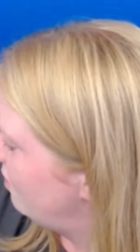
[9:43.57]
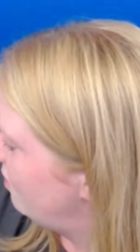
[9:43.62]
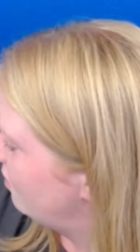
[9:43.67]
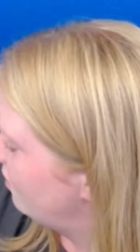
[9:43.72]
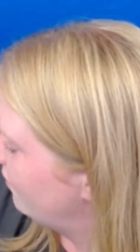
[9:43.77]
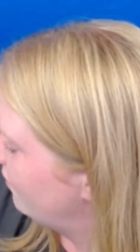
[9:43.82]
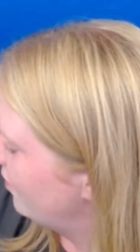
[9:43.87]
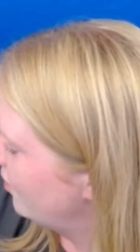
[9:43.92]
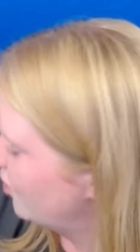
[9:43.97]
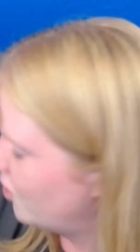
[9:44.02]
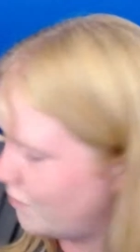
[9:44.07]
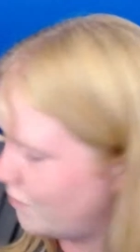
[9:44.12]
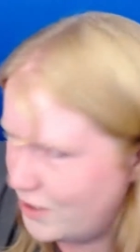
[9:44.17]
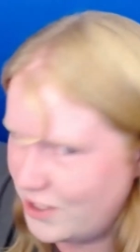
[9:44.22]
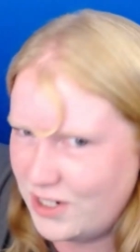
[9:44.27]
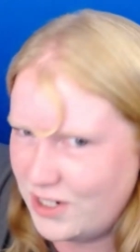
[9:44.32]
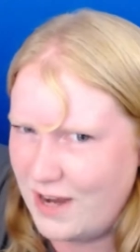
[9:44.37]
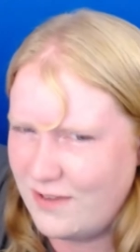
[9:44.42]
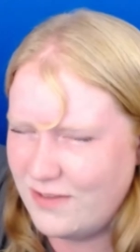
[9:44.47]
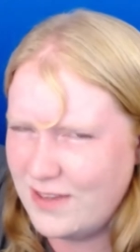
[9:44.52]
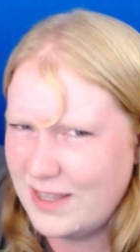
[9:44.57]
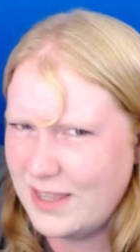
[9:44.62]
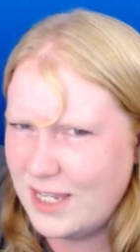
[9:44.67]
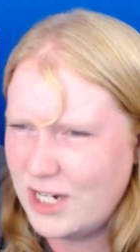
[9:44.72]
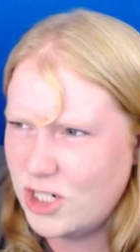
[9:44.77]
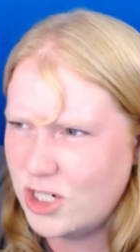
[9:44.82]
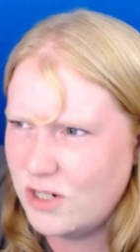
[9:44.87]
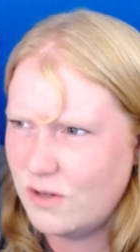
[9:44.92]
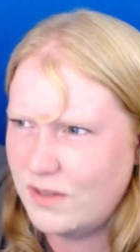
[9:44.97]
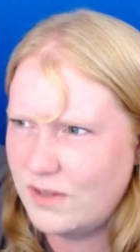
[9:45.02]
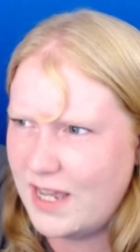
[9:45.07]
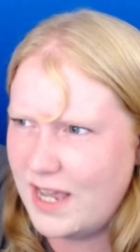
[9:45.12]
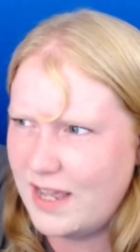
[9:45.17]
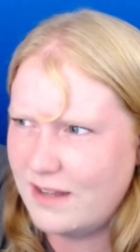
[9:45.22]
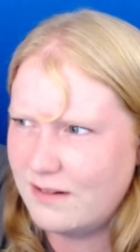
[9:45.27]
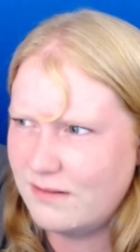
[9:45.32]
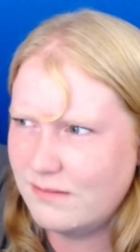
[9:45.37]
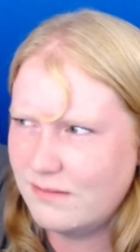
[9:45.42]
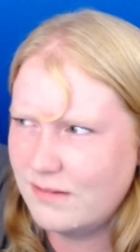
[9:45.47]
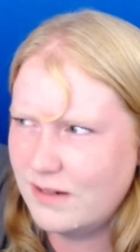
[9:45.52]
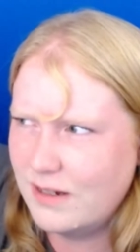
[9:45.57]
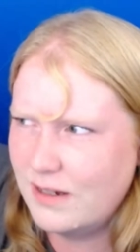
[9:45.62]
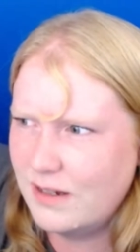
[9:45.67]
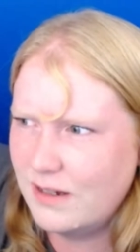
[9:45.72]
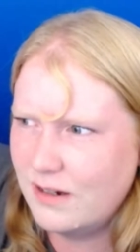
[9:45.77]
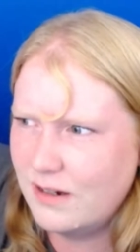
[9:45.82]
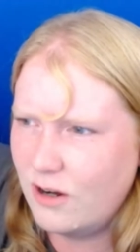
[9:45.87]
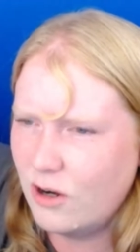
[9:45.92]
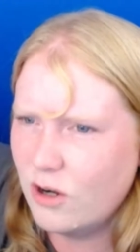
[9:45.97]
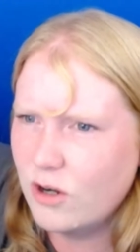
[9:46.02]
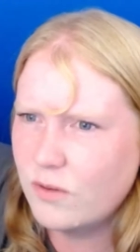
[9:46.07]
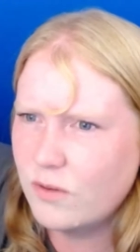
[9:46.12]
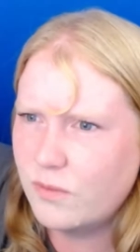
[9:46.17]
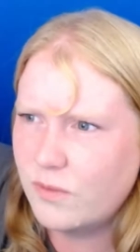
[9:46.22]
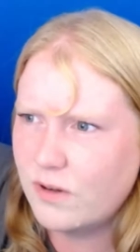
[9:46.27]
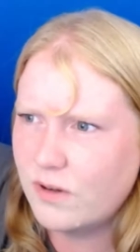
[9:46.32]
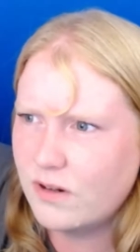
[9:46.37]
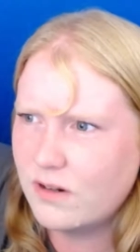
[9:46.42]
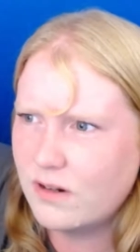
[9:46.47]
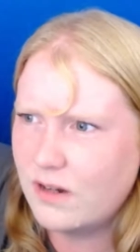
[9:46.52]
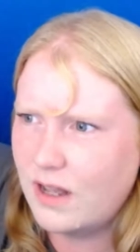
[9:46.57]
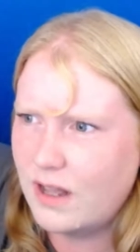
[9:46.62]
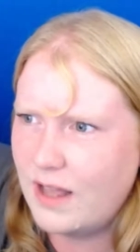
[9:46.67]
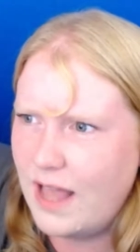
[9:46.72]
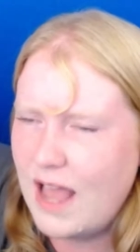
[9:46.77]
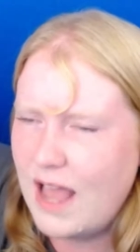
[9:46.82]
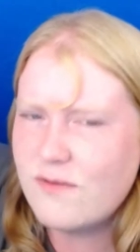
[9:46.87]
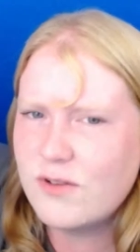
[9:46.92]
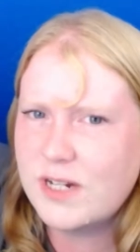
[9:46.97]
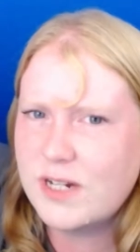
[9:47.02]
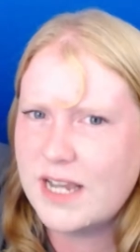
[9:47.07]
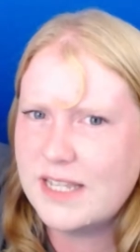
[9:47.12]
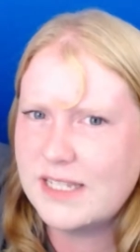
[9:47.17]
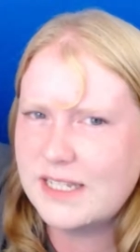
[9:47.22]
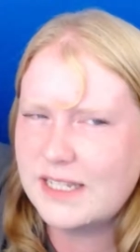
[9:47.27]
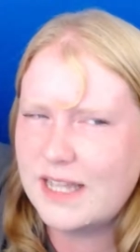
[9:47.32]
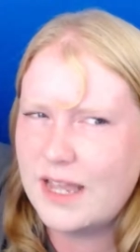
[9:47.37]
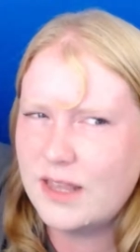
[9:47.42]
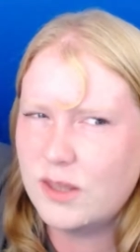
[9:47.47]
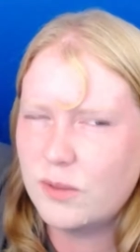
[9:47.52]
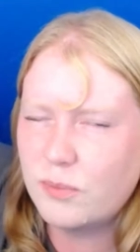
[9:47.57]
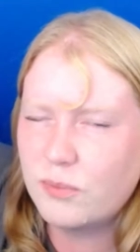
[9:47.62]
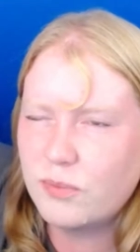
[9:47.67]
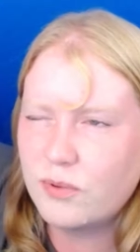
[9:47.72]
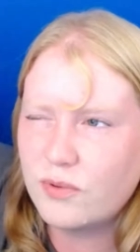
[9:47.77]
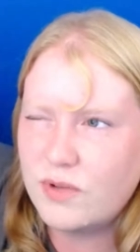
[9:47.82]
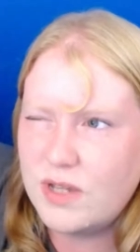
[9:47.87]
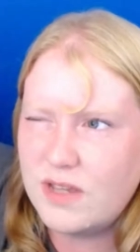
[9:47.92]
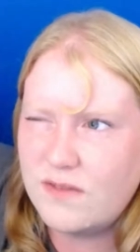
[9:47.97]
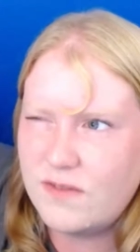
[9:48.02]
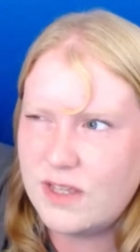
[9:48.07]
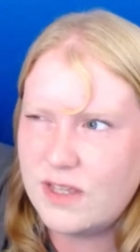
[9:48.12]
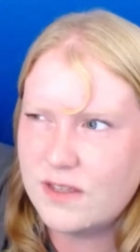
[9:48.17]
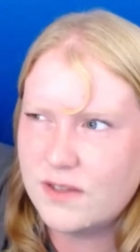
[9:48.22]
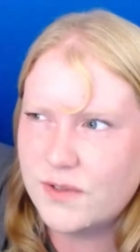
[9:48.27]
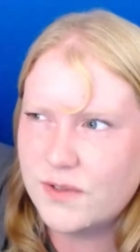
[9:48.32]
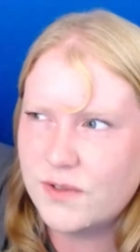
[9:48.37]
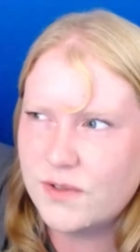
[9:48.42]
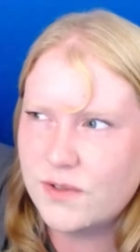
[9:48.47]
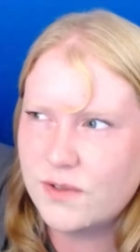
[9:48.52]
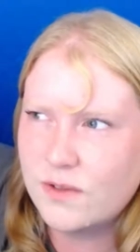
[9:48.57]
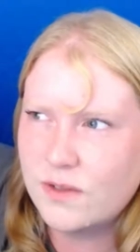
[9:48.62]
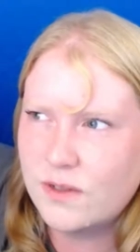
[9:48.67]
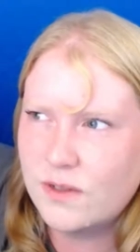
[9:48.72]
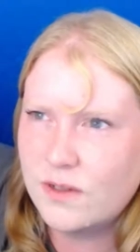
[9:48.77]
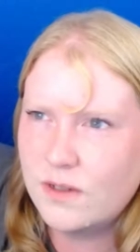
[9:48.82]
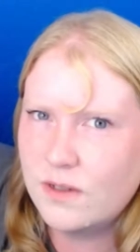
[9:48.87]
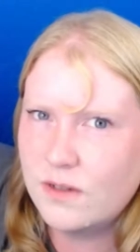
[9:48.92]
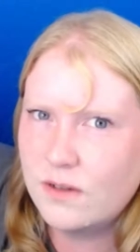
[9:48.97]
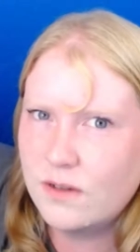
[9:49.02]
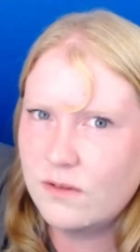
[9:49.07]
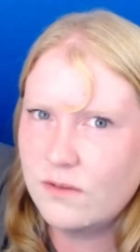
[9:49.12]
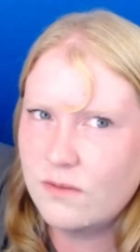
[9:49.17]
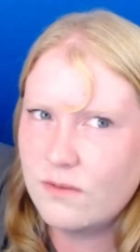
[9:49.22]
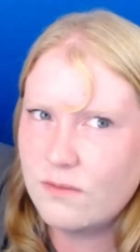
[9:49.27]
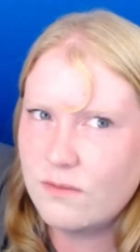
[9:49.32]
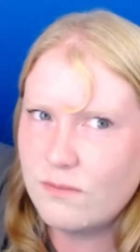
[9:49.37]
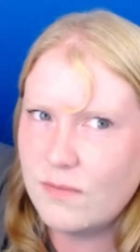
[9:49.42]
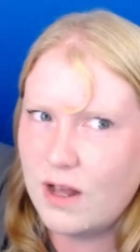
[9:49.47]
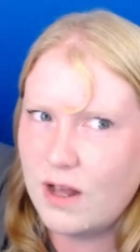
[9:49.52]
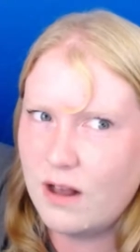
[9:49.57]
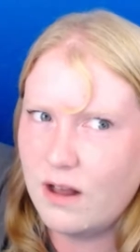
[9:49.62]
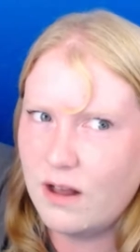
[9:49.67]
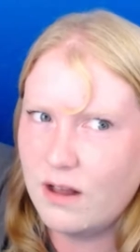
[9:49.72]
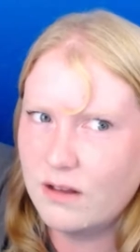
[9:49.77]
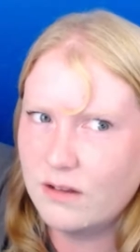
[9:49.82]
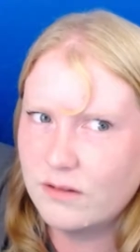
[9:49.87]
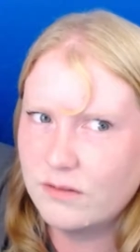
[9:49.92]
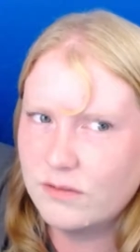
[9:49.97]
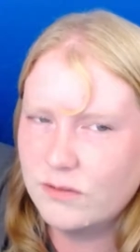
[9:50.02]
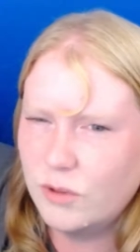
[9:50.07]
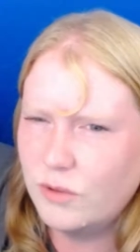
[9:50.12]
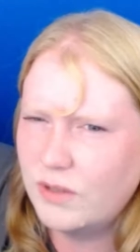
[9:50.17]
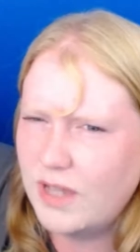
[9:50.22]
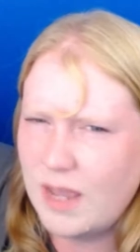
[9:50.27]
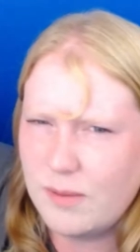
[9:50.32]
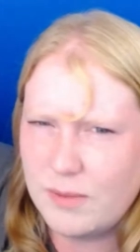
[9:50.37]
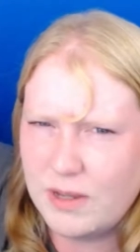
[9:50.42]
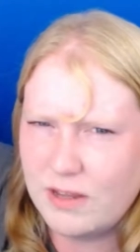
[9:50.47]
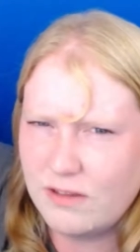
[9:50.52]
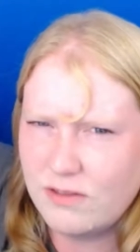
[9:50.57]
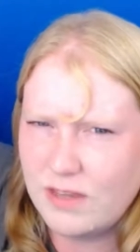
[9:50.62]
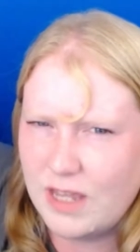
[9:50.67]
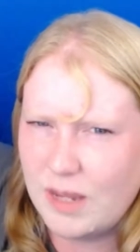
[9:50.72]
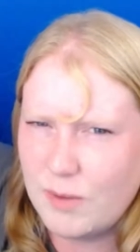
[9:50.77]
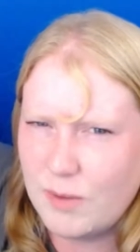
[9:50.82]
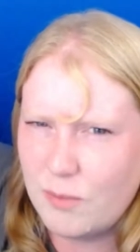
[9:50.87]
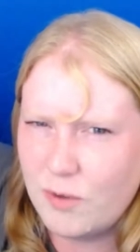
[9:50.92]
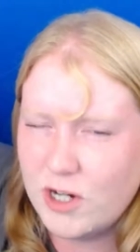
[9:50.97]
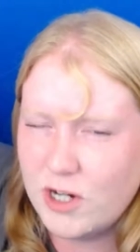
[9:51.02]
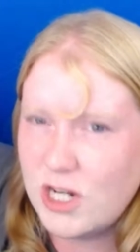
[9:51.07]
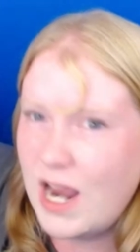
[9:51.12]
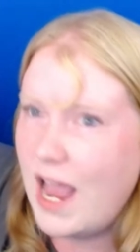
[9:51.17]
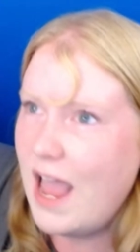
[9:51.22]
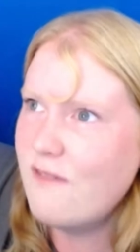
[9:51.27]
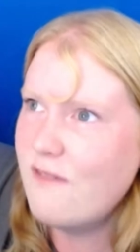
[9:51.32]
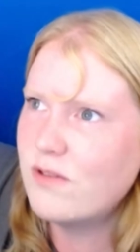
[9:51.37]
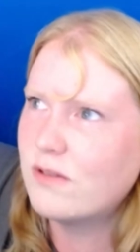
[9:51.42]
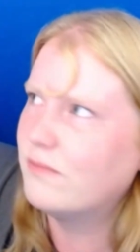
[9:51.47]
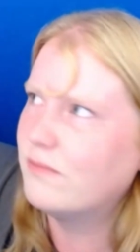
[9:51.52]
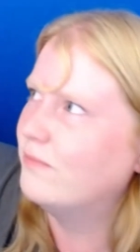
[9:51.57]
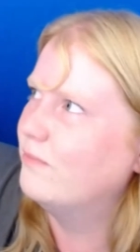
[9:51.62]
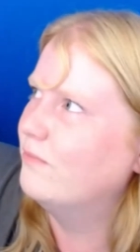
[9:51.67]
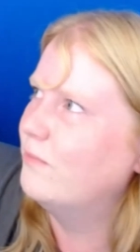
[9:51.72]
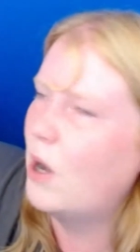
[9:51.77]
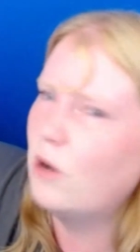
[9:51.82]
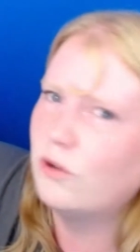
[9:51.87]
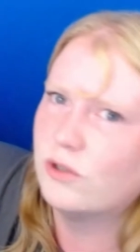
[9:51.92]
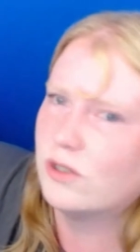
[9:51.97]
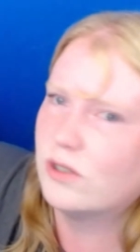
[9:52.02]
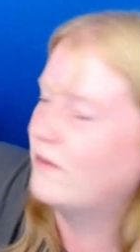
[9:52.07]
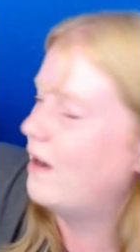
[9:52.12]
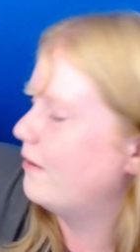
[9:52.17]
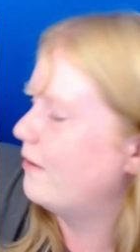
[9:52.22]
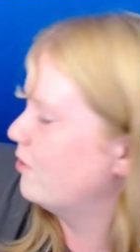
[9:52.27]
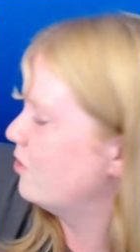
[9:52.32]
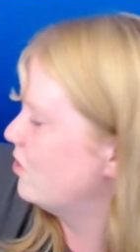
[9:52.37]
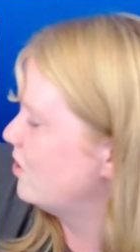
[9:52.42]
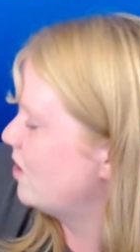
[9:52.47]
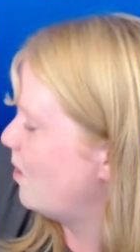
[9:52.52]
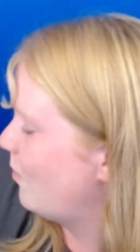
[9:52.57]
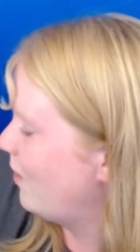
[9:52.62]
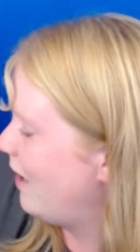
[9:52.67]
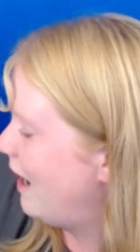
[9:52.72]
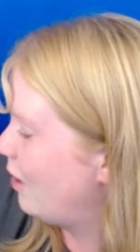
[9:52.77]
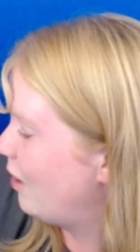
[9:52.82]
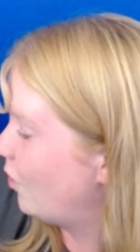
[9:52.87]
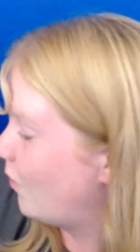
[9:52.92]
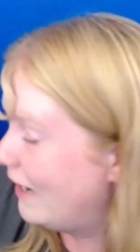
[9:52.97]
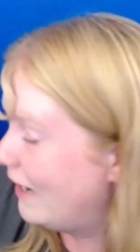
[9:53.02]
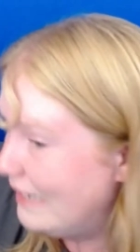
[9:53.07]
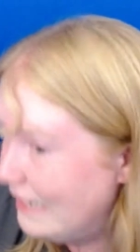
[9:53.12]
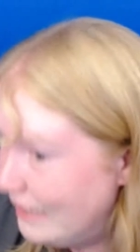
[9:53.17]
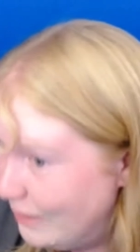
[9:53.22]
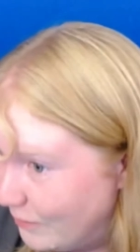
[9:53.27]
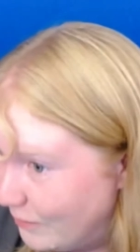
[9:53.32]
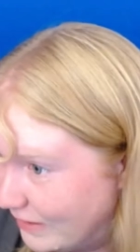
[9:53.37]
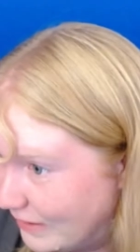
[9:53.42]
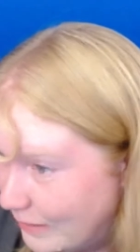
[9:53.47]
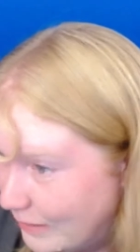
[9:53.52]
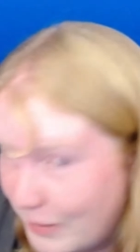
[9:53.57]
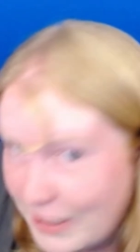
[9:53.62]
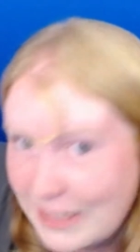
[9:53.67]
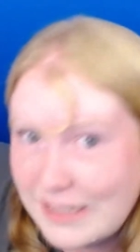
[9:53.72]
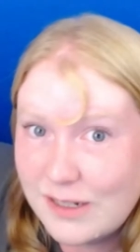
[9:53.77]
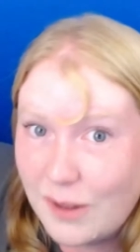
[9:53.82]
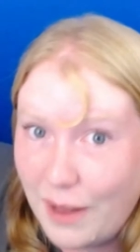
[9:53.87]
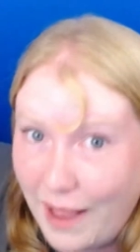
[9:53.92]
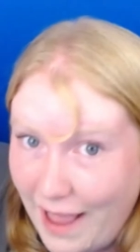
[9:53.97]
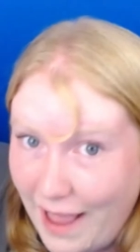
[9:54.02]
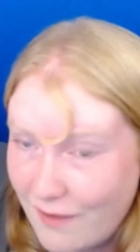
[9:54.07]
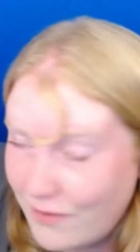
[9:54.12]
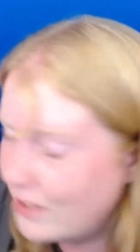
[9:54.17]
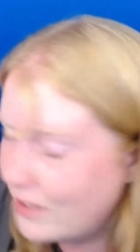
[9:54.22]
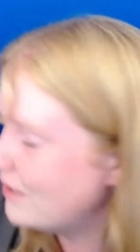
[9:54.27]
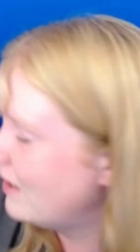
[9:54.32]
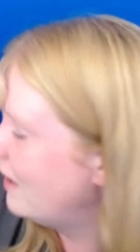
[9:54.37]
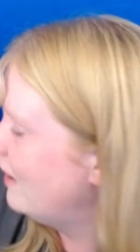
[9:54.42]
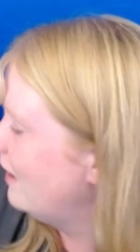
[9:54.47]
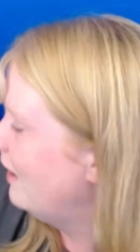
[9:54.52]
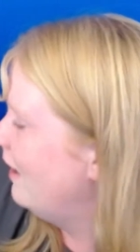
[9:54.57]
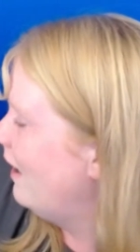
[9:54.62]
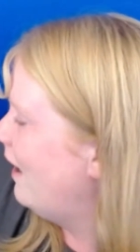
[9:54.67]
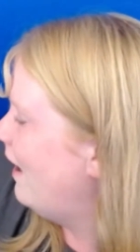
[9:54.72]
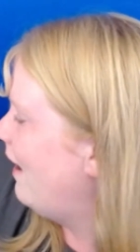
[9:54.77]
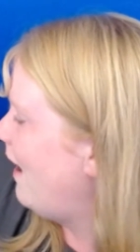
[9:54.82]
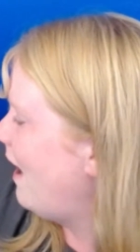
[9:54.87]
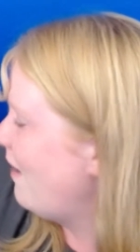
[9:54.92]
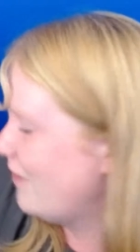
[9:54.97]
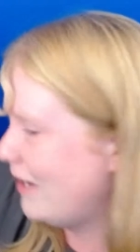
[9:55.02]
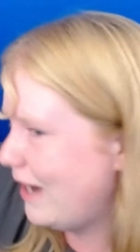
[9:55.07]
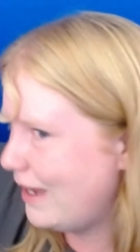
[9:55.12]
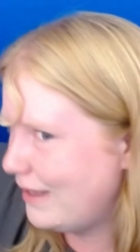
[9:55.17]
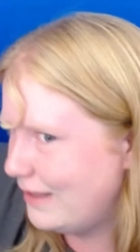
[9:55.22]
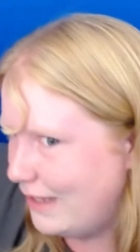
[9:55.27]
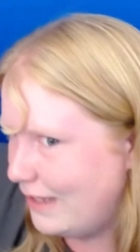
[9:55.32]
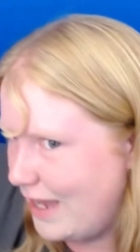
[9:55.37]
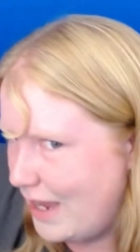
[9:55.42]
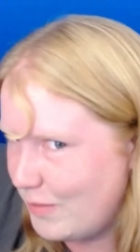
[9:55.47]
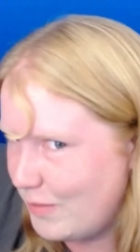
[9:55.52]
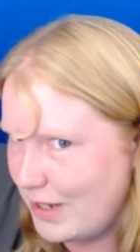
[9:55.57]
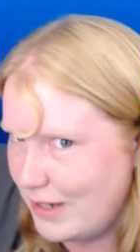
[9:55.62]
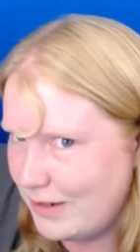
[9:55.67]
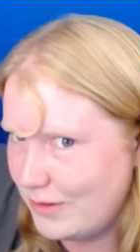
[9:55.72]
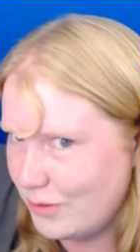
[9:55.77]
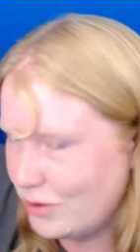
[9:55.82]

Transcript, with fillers: Universe, which I think they showed that or were uh, advertising that in the previous uh, gaming theme. I'm pretty sure I have the poster around here somewhere. I don't know what I did with it. I still have it. I haven't gotten the game yet.